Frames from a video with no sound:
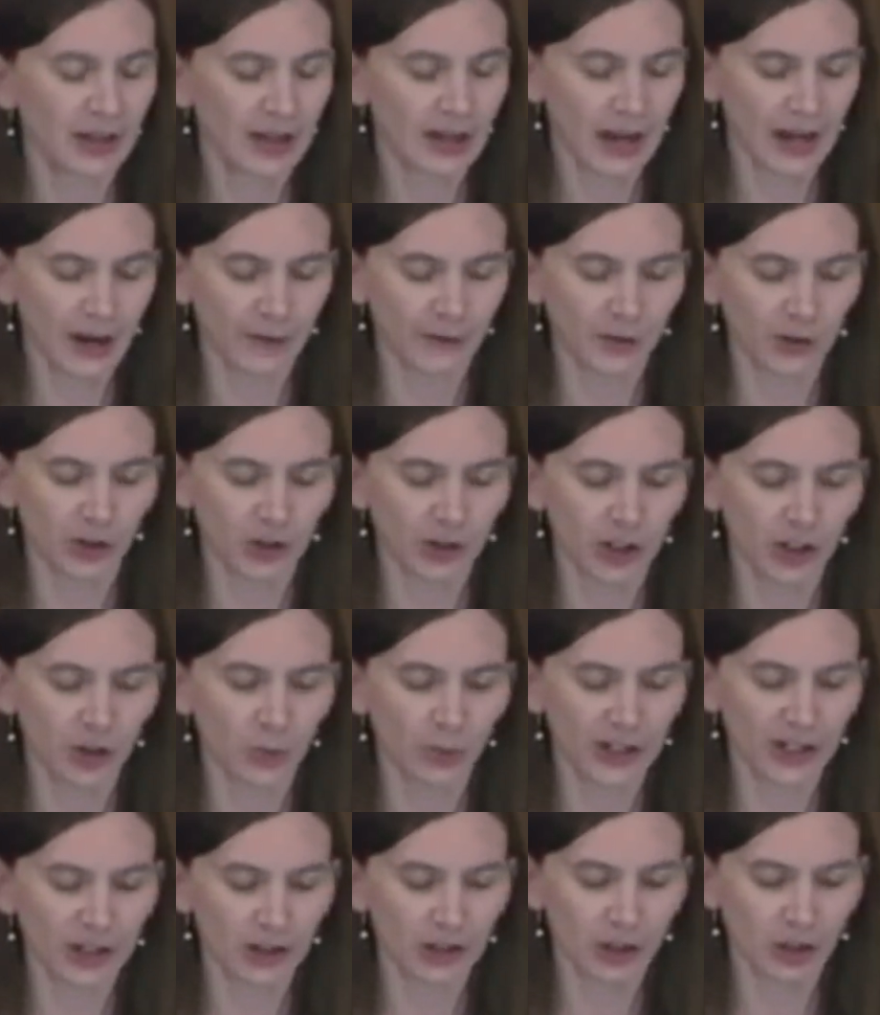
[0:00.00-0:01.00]
after she
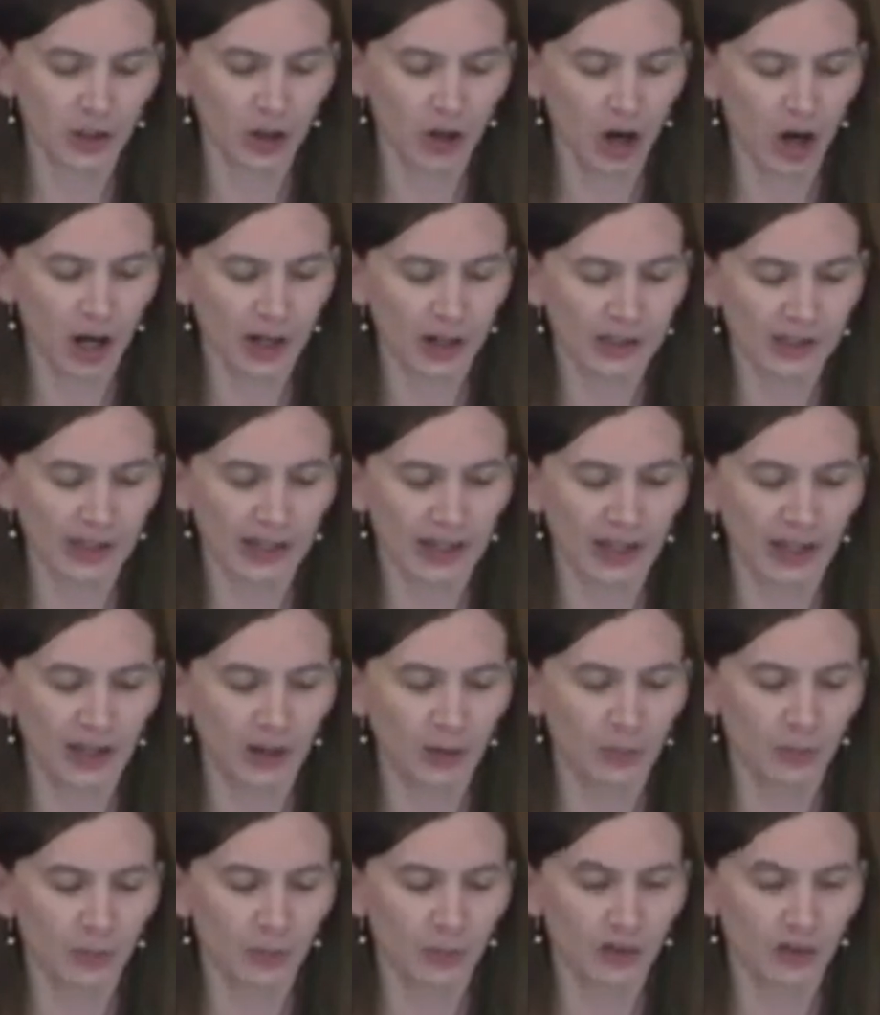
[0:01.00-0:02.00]
went to talk to
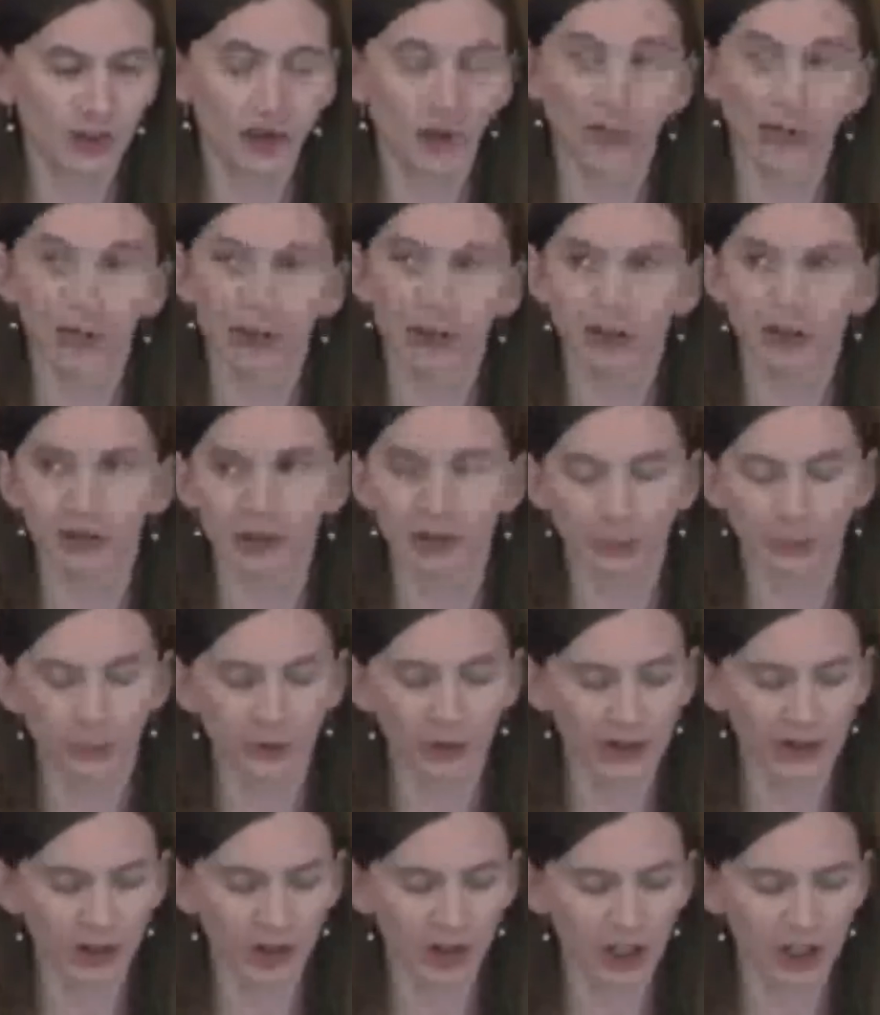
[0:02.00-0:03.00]
him about her
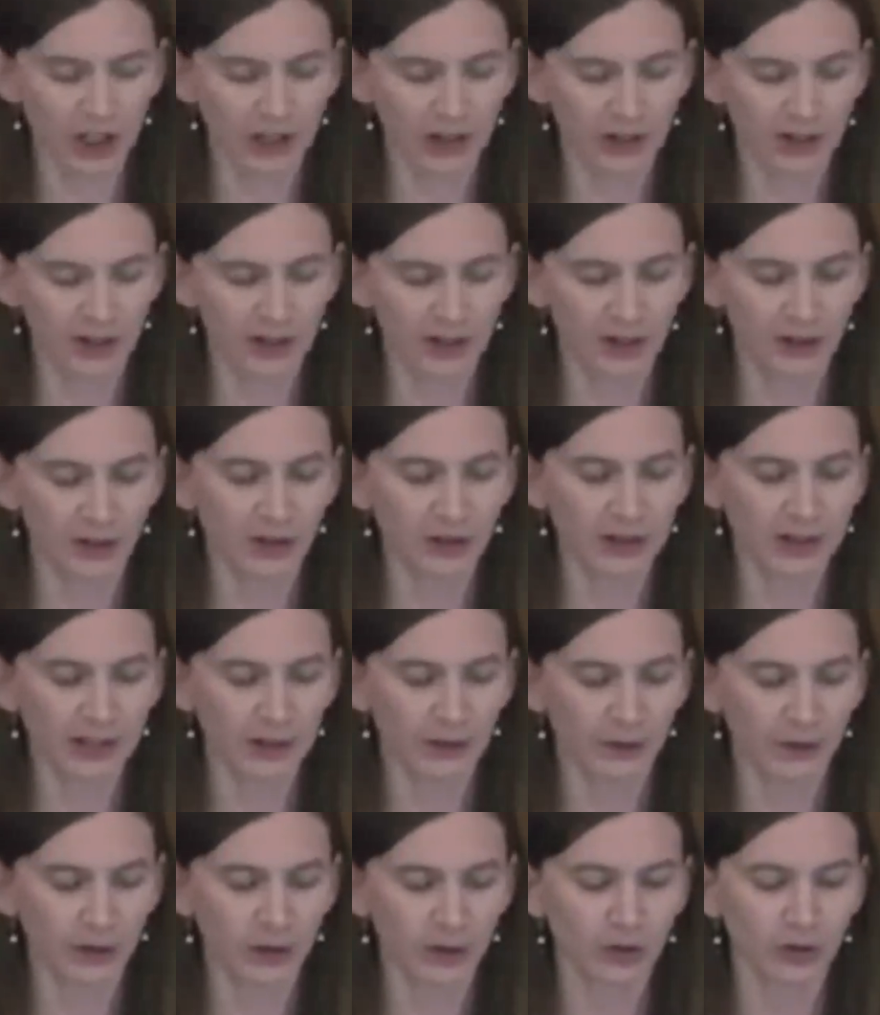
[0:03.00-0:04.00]
depression and her
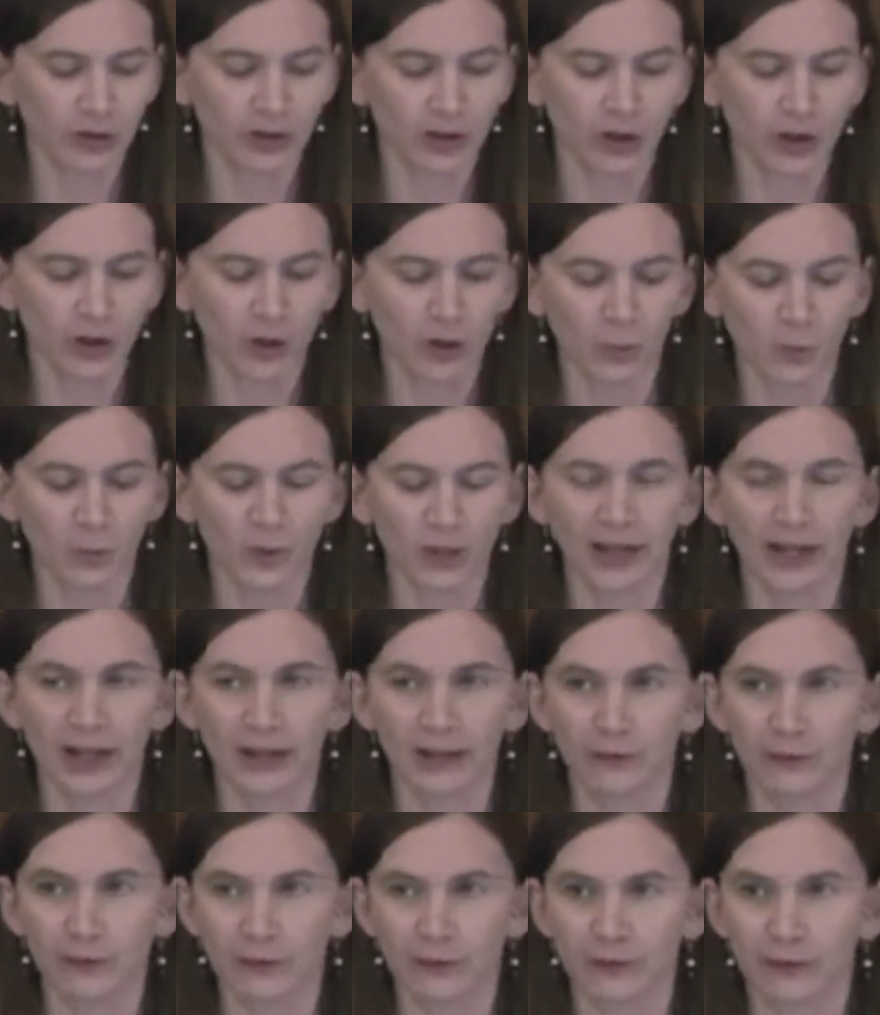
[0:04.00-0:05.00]
difficult home
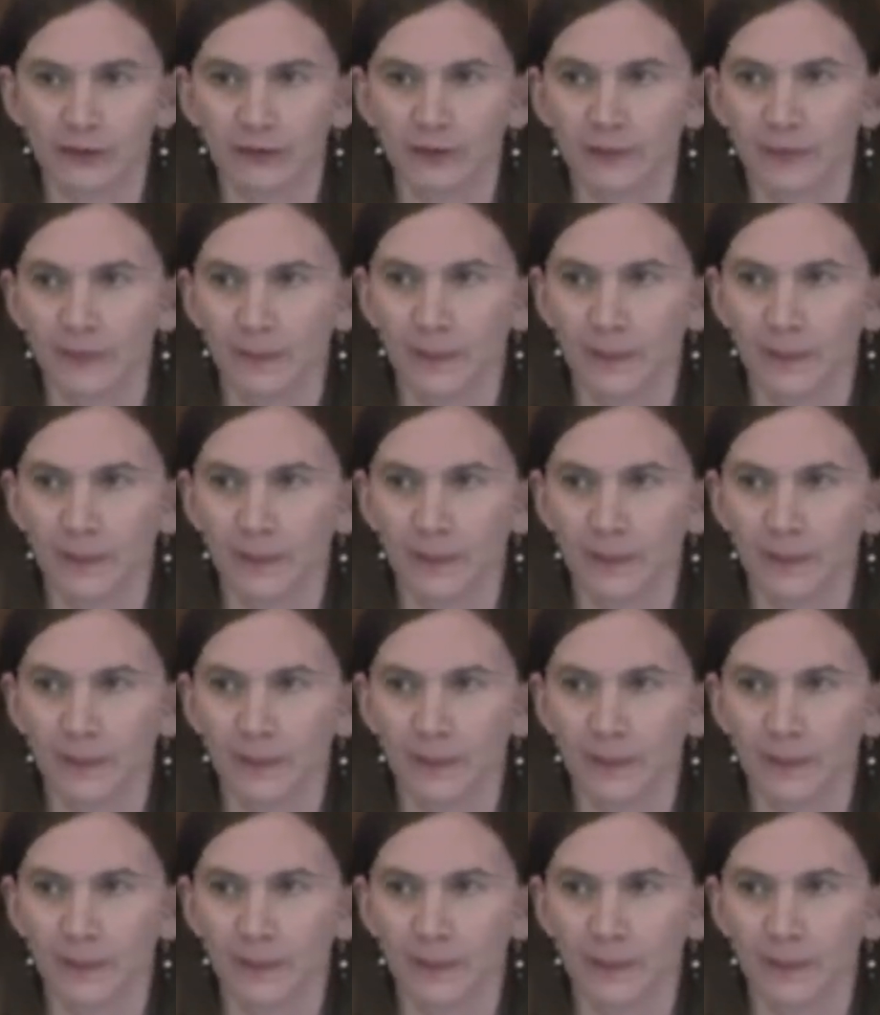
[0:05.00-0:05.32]
life.